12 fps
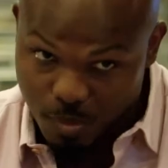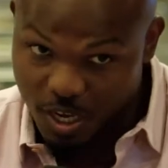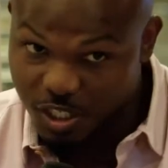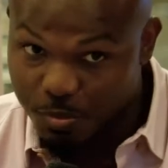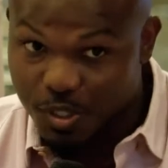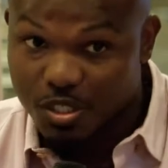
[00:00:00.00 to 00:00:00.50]

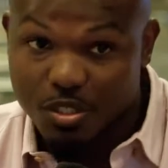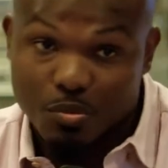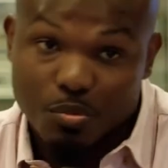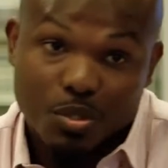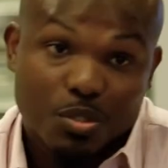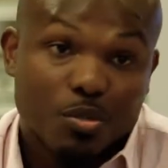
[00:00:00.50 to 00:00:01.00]
my experiences
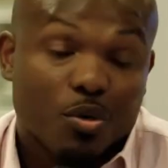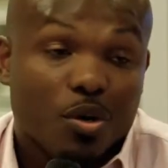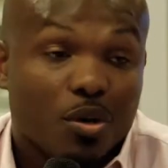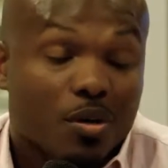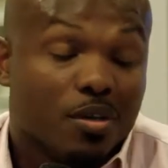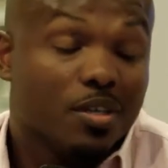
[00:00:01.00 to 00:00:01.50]
with you
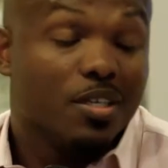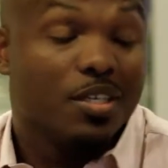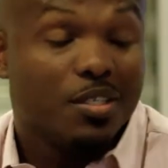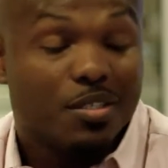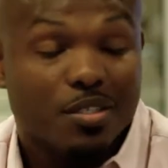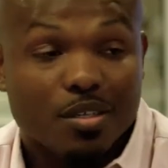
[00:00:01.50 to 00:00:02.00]
all.
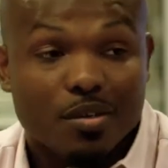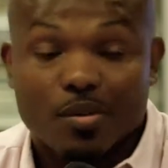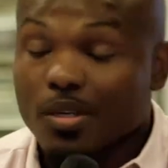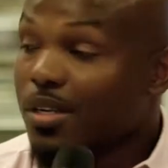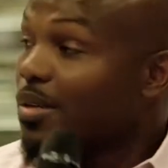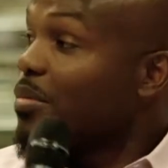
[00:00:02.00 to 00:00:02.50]
So
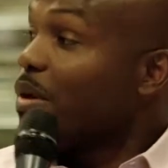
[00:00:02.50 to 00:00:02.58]
uh,